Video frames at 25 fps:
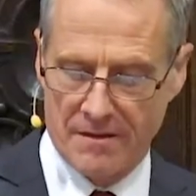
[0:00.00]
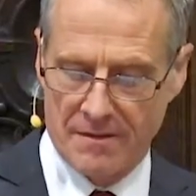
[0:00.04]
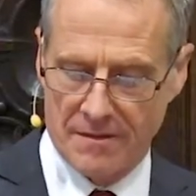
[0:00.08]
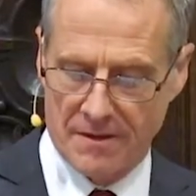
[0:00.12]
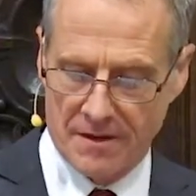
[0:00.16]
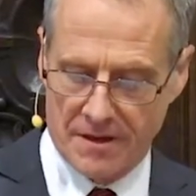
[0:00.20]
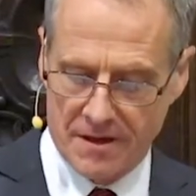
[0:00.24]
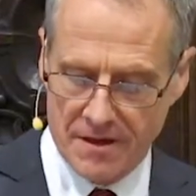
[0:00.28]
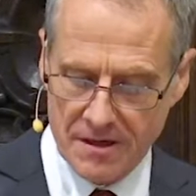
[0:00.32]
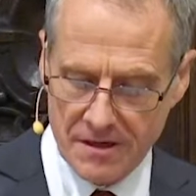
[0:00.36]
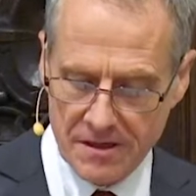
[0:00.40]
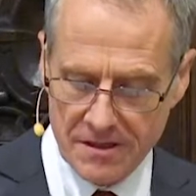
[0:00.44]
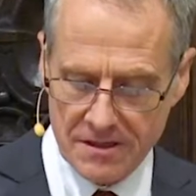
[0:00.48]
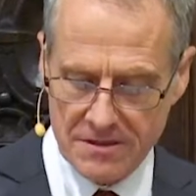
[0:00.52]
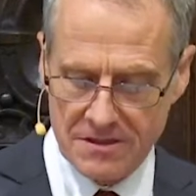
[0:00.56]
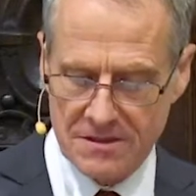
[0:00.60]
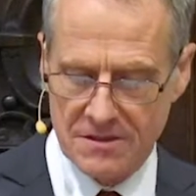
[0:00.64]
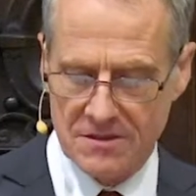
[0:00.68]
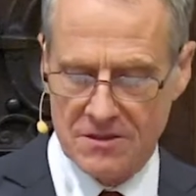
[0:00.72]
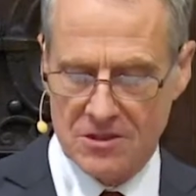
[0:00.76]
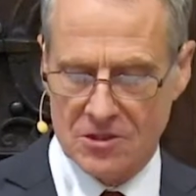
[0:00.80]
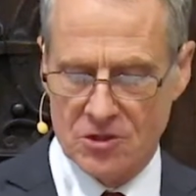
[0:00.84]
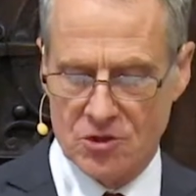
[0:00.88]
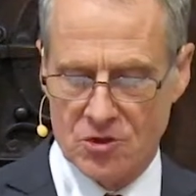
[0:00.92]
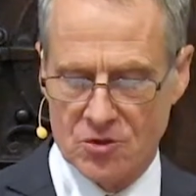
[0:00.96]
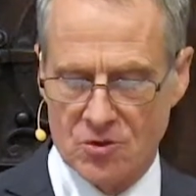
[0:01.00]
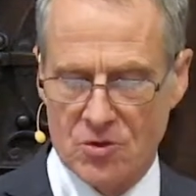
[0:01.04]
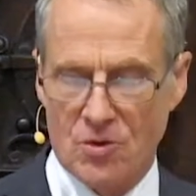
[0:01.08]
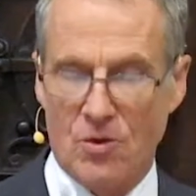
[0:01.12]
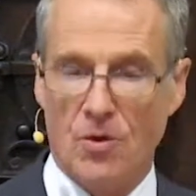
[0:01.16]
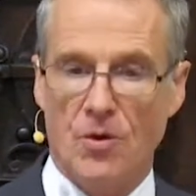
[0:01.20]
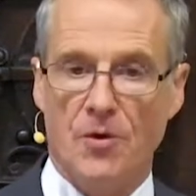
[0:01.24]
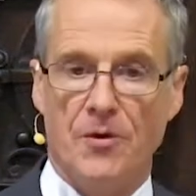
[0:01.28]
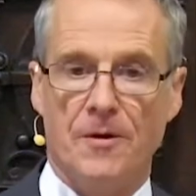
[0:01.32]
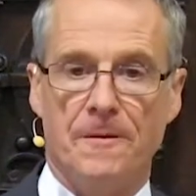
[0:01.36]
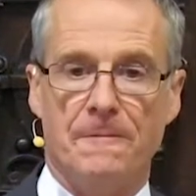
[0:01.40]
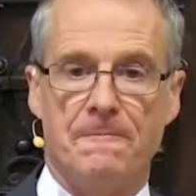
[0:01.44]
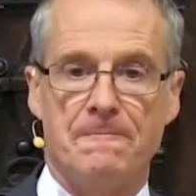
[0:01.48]
the curtains are
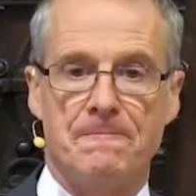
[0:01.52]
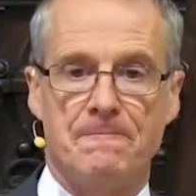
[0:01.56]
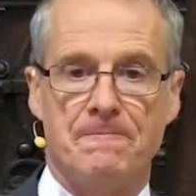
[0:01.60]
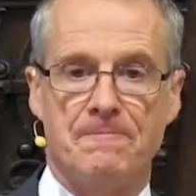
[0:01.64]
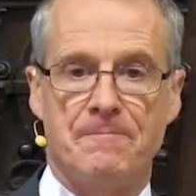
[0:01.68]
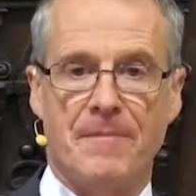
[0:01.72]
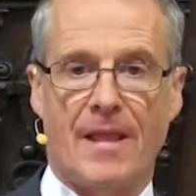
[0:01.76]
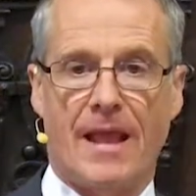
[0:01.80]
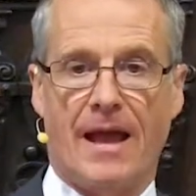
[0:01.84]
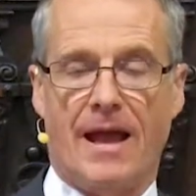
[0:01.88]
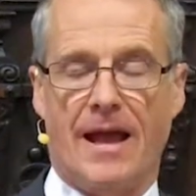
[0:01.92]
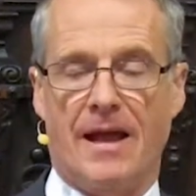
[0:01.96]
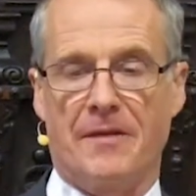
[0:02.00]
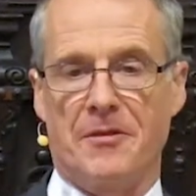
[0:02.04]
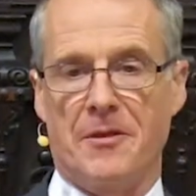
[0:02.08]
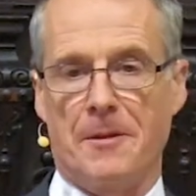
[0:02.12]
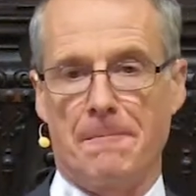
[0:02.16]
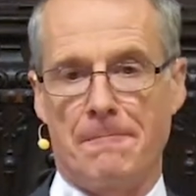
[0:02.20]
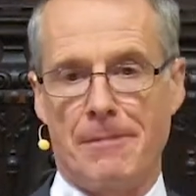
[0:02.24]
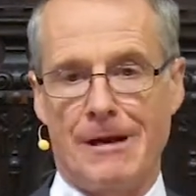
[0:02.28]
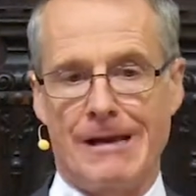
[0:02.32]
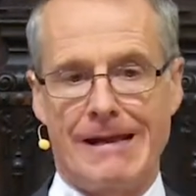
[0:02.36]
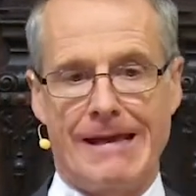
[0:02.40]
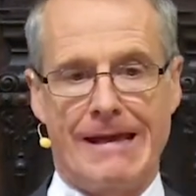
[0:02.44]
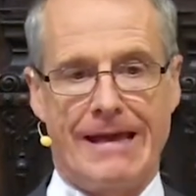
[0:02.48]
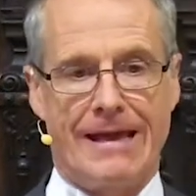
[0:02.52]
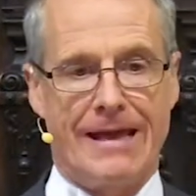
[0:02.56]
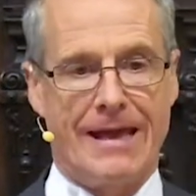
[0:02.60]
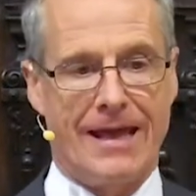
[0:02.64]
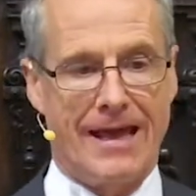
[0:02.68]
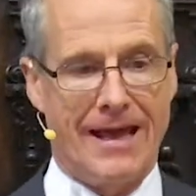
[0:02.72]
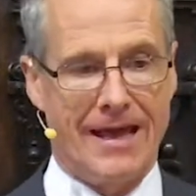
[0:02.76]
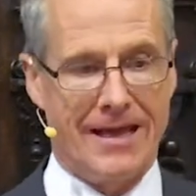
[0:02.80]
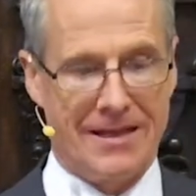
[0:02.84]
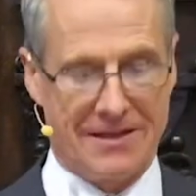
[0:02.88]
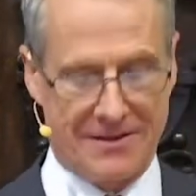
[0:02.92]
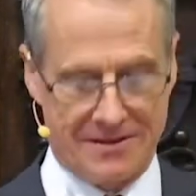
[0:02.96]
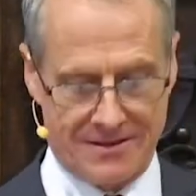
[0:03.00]
drawn, and the play
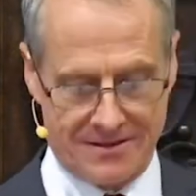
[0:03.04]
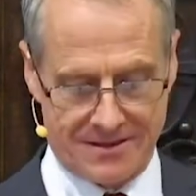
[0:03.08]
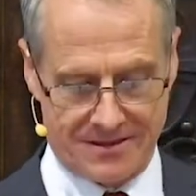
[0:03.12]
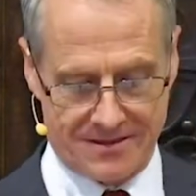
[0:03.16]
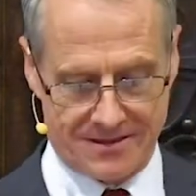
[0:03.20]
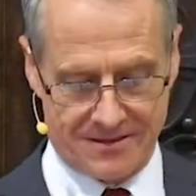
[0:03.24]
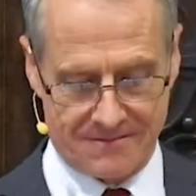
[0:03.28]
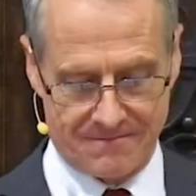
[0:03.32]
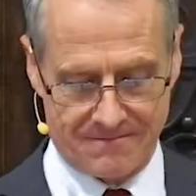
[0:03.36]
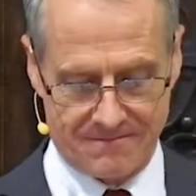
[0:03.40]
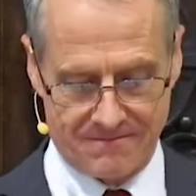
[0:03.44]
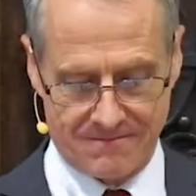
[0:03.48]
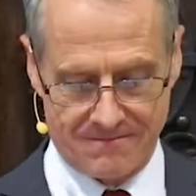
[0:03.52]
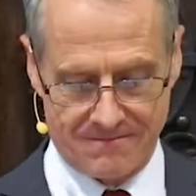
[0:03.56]
ends.